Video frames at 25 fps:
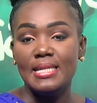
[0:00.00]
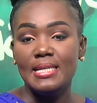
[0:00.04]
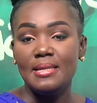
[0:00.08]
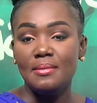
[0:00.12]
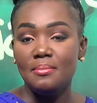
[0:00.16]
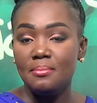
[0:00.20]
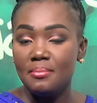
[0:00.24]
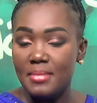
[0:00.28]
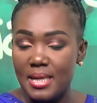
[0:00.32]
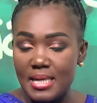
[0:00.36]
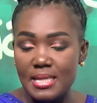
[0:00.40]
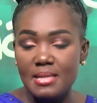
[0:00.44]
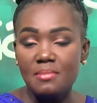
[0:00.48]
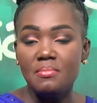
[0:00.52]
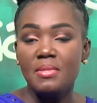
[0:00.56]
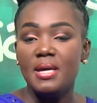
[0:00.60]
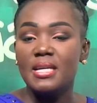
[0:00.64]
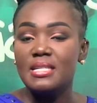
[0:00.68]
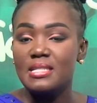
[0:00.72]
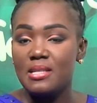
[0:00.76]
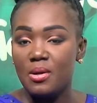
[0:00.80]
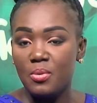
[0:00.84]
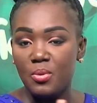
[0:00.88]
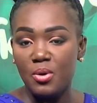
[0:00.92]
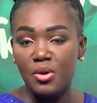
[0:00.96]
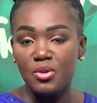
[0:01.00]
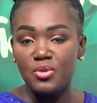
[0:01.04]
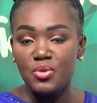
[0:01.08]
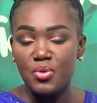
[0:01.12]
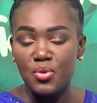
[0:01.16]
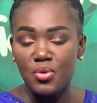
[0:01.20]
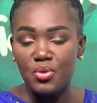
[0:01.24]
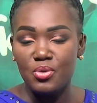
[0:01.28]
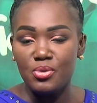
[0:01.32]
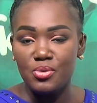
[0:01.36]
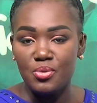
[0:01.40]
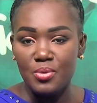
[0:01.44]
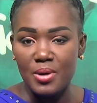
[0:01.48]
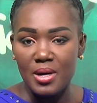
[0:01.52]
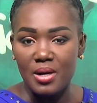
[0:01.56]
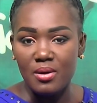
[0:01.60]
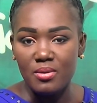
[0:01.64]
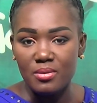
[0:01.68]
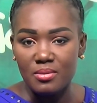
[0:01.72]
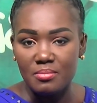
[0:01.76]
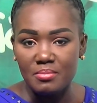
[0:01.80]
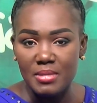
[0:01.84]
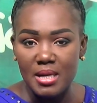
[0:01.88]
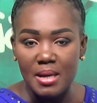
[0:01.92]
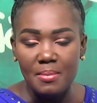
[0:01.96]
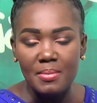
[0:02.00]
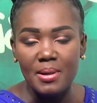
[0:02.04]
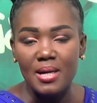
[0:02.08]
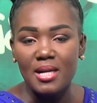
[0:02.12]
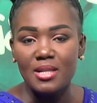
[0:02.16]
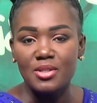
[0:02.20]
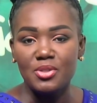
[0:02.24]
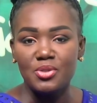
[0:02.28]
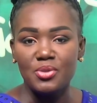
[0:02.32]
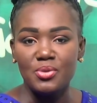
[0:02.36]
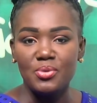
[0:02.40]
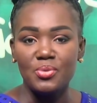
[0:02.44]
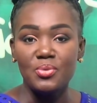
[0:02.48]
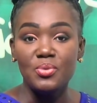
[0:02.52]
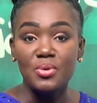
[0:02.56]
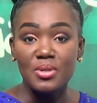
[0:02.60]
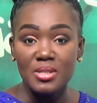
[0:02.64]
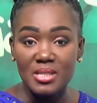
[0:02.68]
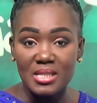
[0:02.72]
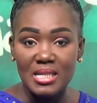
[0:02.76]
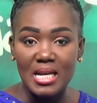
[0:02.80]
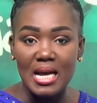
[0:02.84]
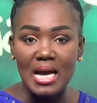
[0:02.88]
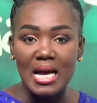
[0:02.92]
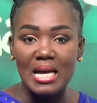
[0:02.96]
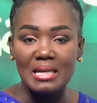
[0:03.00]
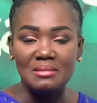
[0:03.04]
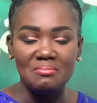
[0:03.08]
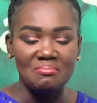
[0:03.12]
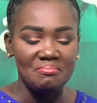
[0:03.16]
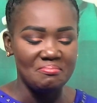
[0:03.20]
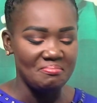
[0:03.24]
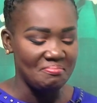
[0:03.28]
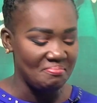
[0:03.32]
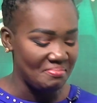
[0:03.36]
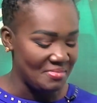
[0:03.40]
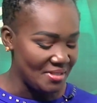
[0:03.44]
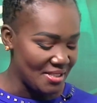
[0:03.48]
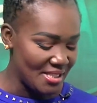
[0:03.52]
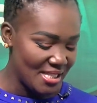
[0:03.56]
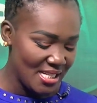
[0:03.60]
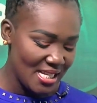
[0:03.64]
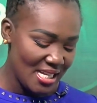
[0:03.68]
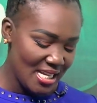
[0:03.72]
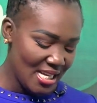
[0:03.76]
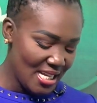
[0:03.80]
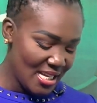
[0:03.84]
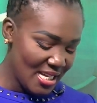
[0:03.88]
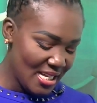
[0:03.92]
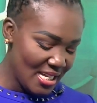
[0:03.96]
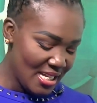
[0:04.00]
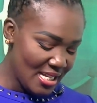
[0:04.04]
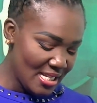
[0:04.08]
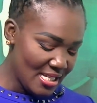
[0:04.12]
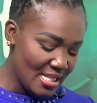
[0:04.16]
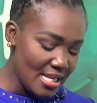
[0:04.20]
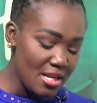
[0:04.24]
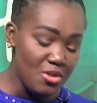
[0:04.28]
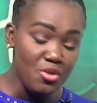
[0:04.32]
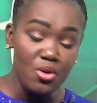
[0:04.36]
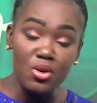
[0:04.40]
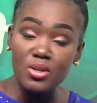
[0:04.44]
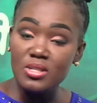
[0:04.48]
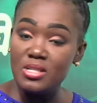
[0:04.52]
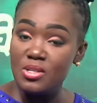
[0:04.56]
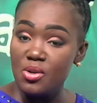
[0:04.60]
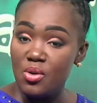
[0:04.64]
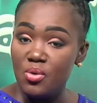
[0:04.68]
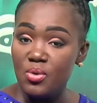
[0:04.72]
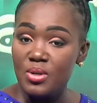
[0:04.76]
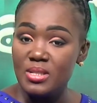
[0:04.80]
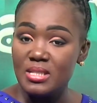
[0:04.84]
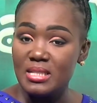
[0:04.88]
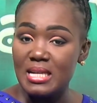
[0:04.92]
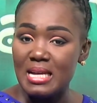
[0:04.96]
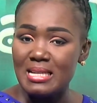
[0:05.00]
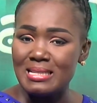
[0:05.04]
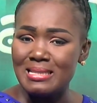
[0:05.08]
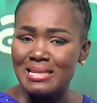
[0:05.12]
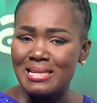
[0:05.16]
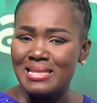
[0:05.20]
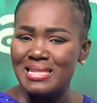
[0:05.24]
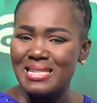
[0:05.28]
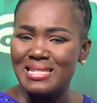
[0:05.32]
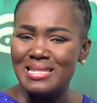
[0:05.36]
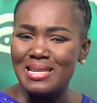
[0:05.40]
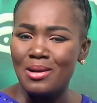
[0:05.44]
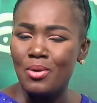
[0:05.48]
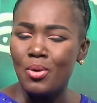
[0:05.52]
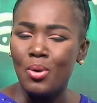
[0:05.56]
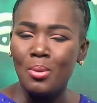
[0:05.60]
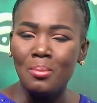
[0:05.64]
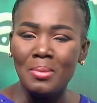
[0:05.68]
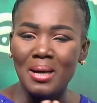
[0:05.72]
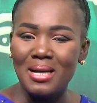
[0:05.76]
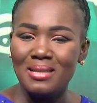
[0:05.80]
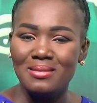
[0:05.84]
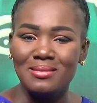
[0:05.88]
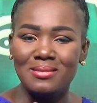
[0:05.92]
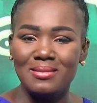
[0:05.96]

money makes the world goes round. Me am catch you. Who is car? Hmm. Said doctor, you always car say just a command.